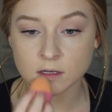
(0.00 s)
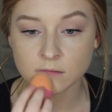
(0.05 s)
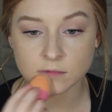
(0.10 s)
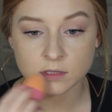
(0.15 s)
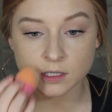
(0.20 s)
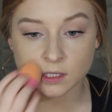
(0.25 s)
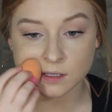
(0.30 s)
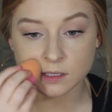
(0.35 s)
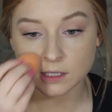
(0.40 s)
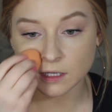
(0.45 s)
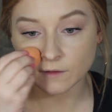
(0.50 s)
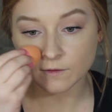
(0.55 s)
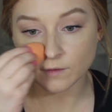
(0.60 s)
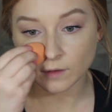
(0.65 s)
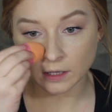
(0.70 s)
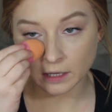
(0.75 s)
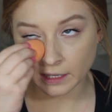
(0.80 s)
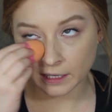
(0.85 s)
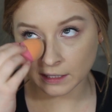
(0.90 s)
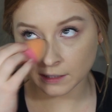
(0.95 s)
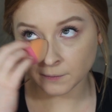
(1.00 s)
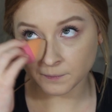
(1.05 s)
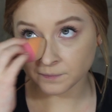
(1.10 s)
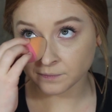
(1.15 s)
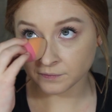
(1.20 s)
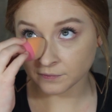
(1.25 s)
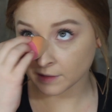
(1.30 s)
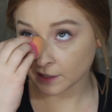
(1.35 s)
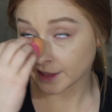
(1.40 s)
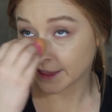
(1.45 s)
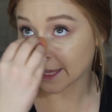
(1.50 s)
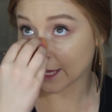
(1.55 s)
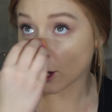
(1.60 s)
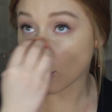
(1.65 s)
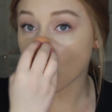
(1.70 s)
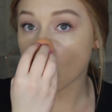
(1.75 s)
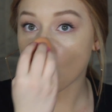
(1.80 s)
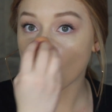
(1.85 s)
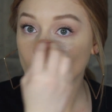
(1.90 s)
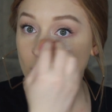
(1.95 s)
just because I feel like they
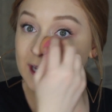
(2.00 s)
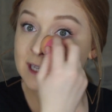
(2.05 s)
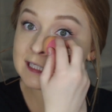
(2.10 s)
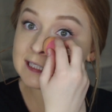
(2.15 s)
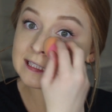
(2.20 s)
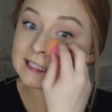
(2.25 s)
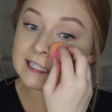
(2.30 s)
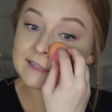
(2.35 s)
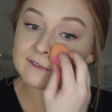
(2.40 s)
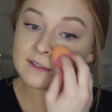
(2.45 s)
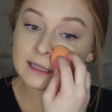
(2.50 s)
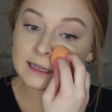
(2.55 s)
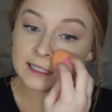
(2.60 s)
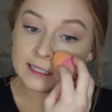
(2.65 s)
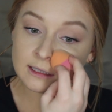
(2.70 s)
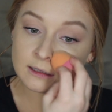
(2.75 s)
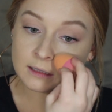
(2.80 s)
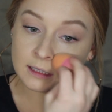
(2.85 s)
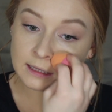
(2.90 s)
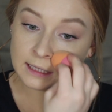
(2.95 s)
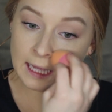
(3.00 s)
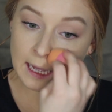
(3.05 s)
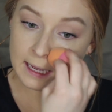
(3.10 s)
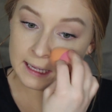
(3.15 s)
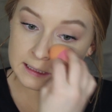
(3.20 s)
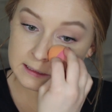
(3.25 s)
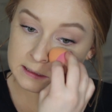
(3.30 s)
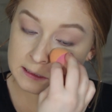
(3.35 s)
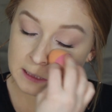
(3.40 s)
always leave little lines.